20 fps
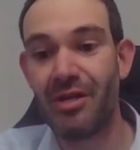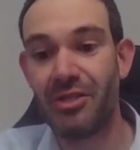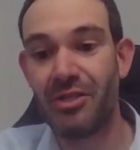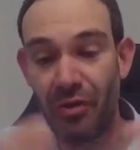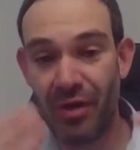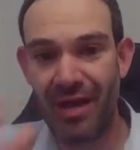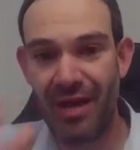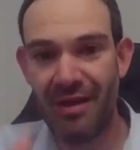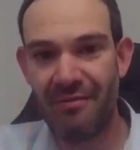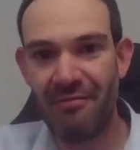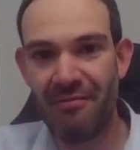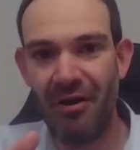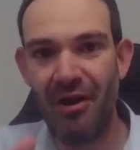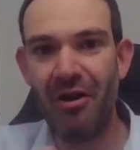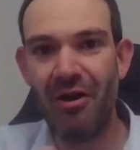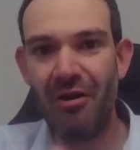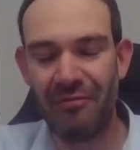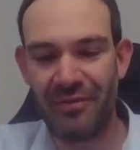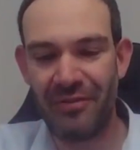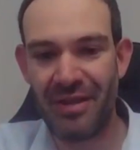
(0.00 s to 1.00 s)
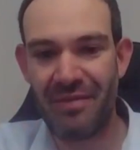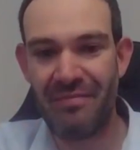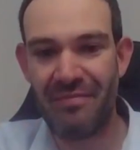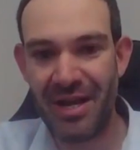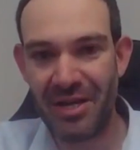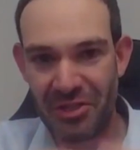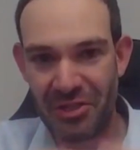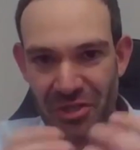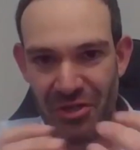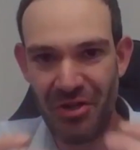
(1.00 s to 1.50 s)
So get involved and
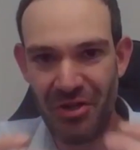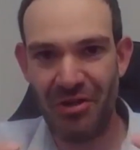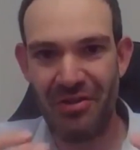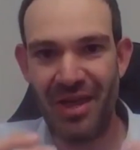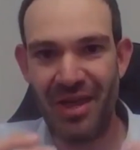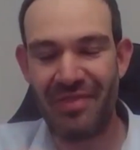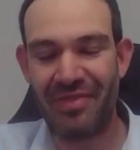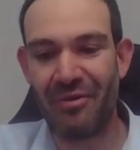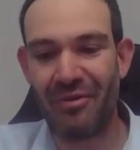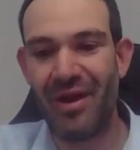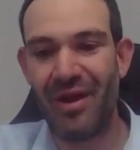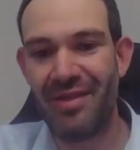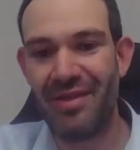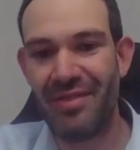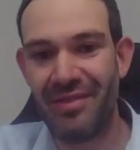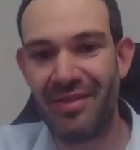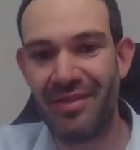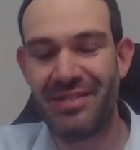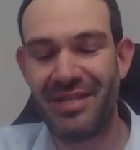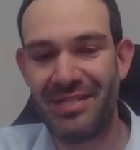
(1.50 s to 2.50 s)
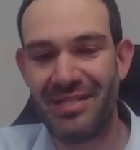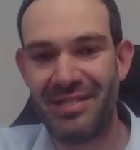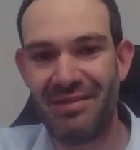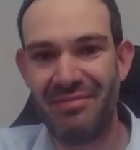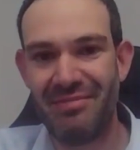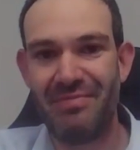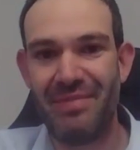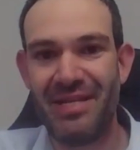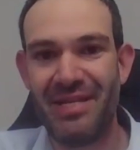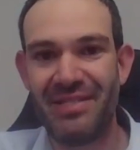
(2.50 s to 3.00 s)
make sure that the way that the
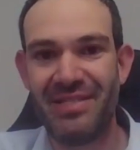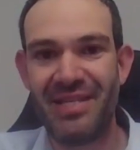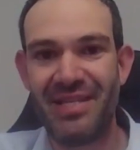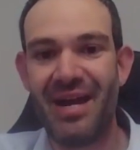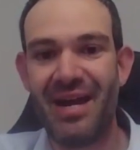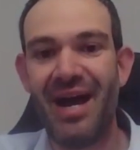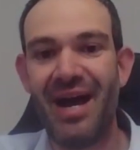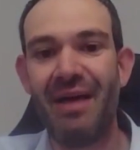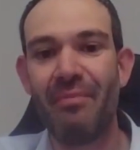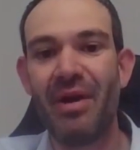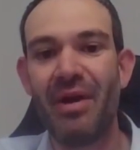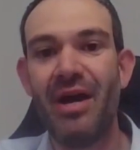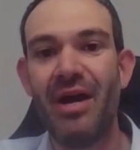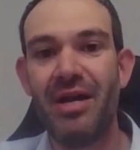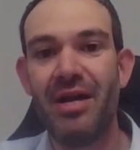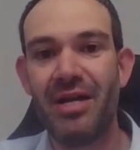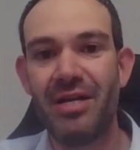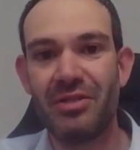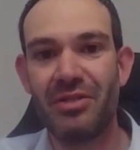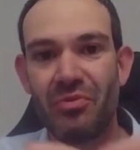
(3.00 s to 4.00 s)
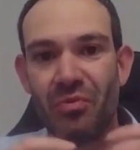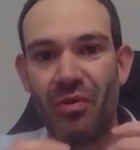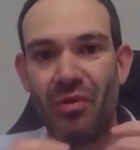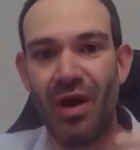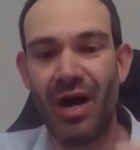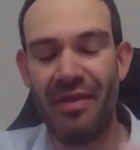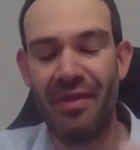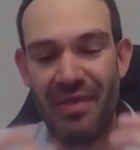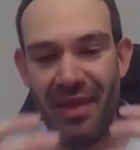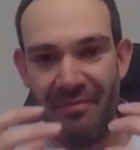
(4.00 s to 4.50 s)
system is being set up is
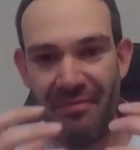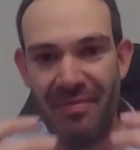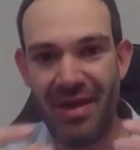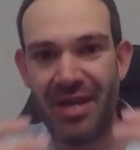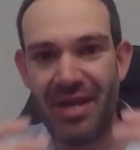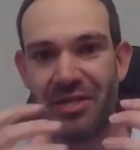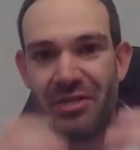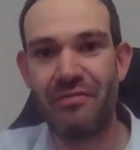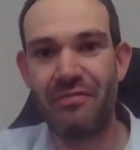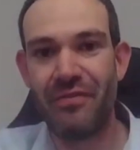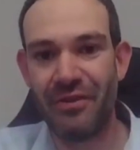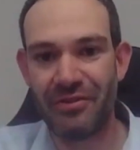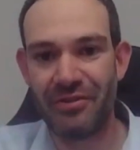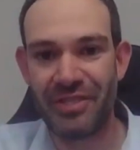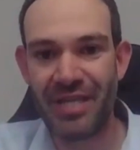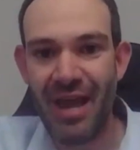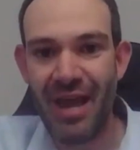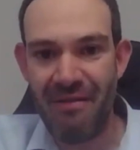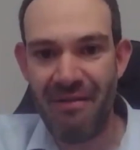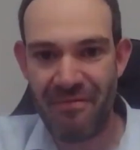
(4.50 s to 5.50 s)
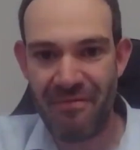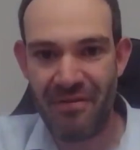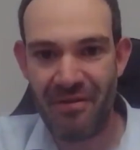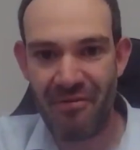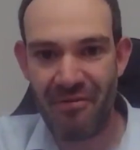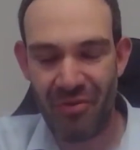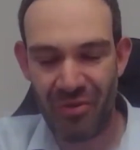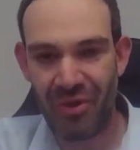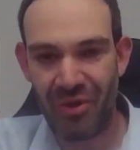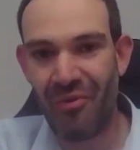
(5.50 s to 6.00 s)
one that makes you feel safe
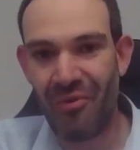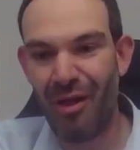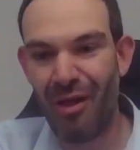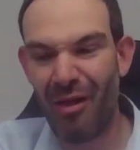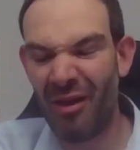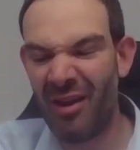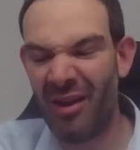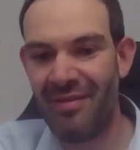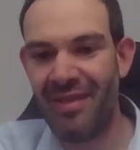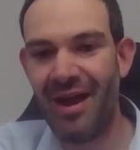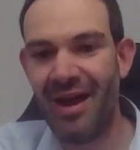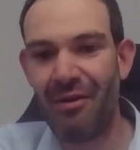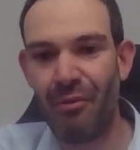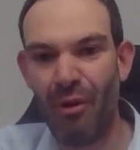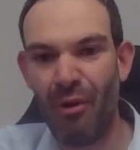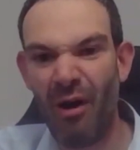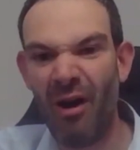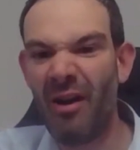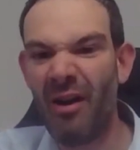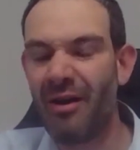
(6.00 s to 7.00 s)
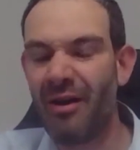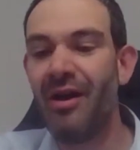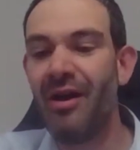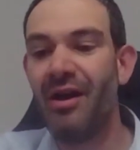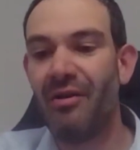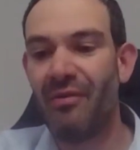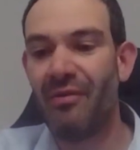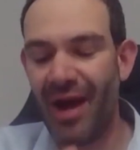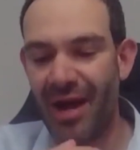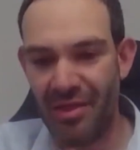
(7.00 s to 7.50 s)
with the quality of that water,
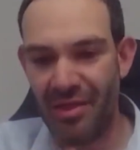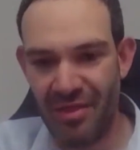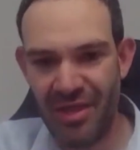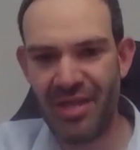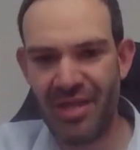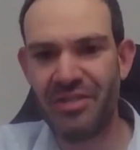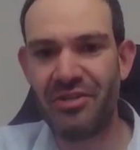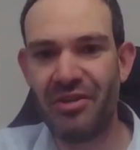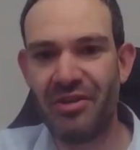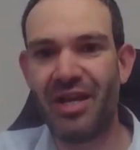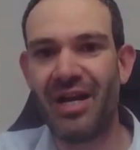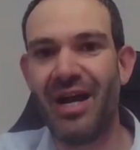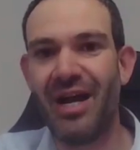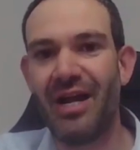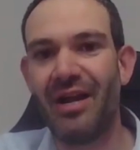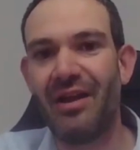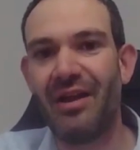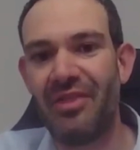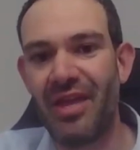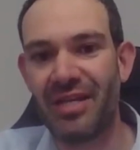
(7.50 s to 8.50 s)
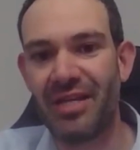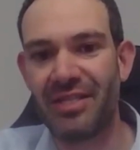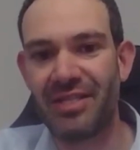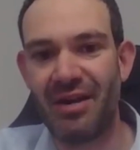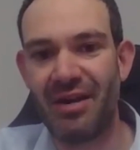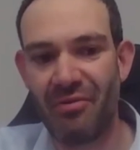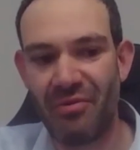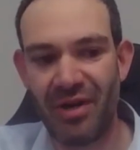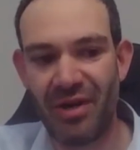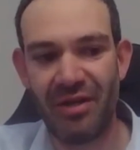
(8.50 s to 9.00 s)
right? These are the kind of
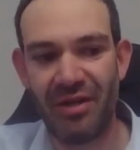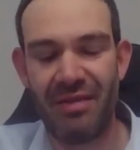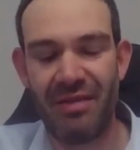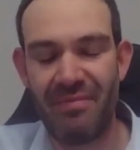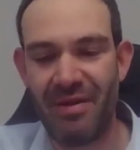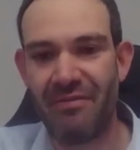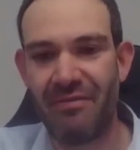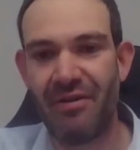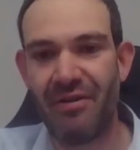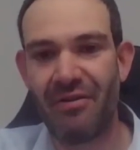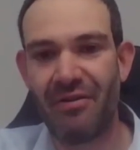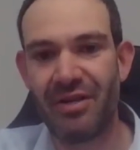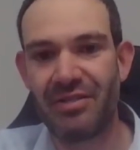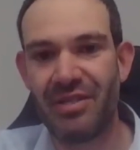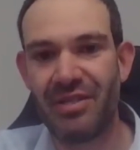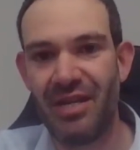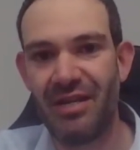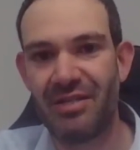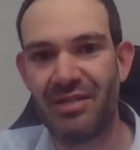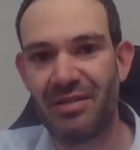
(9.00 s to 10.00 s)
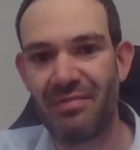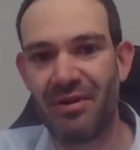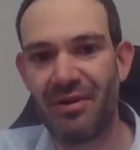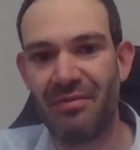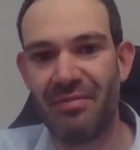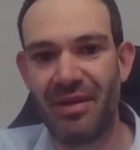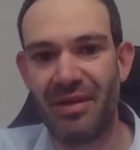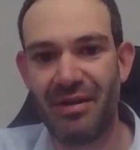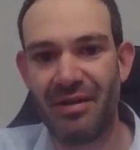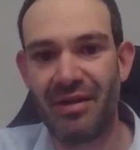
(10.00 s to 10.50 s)
things I'd really be focusing
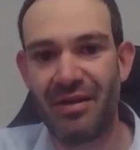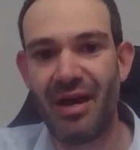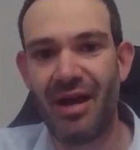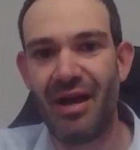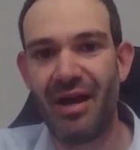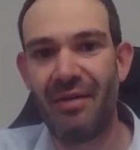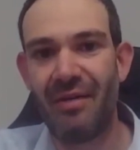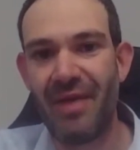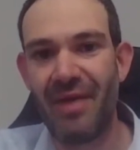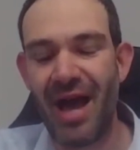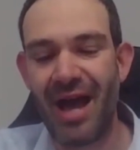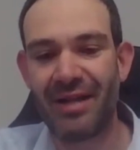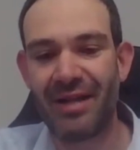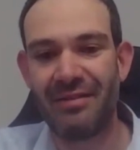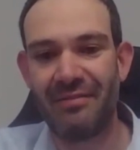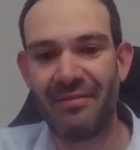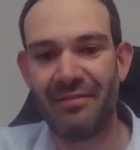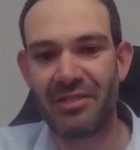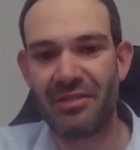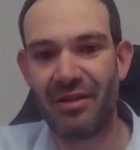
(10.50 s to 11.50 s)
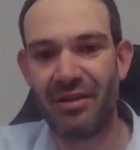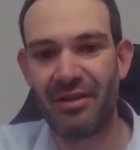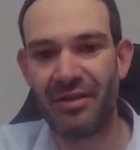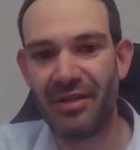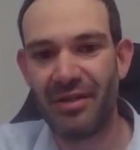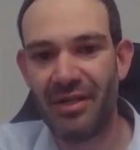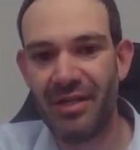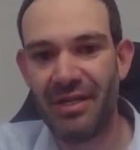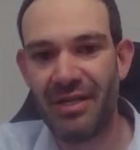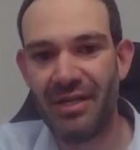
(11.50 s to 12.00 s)
suburban activists on.
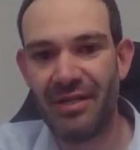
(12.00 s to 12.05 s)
